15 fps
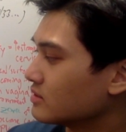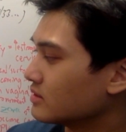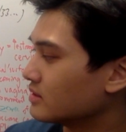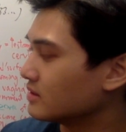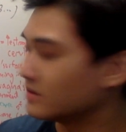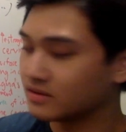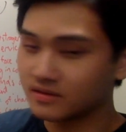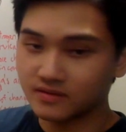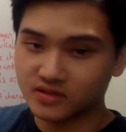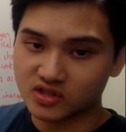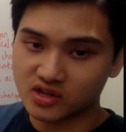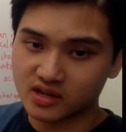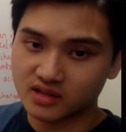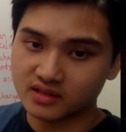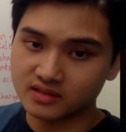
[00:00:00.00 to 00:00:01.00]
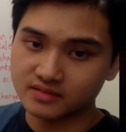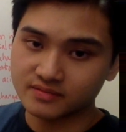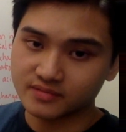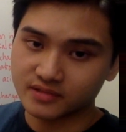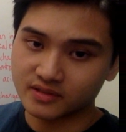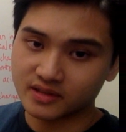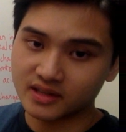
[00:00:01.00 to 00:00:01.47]
in the vagina,
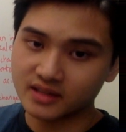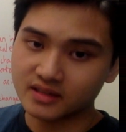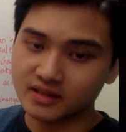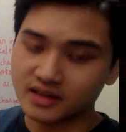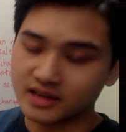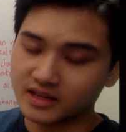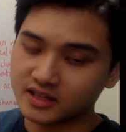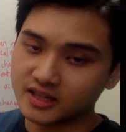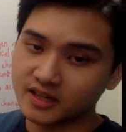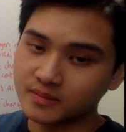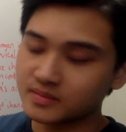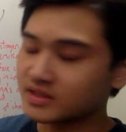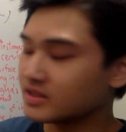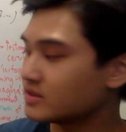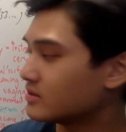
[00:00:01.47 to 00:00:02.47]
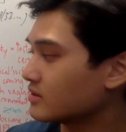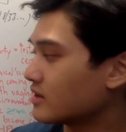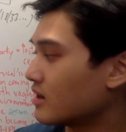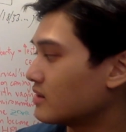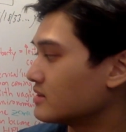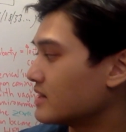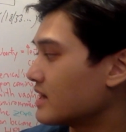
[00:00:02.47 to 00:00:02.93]
right? And it comes into
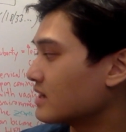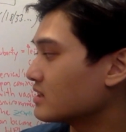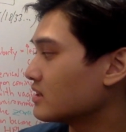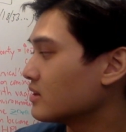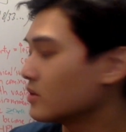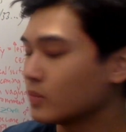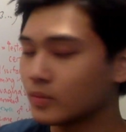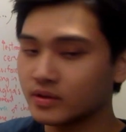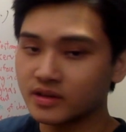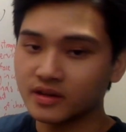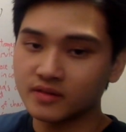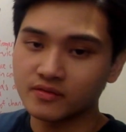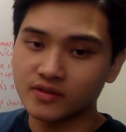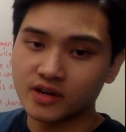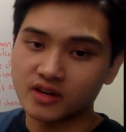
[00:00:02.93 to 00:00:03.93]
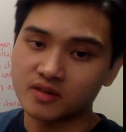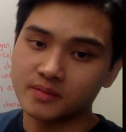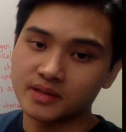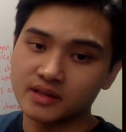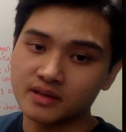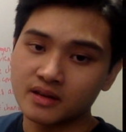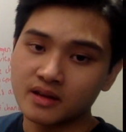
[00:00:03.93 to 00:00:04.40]
contact with the
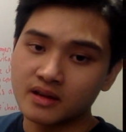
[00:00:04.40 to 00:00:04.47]
environment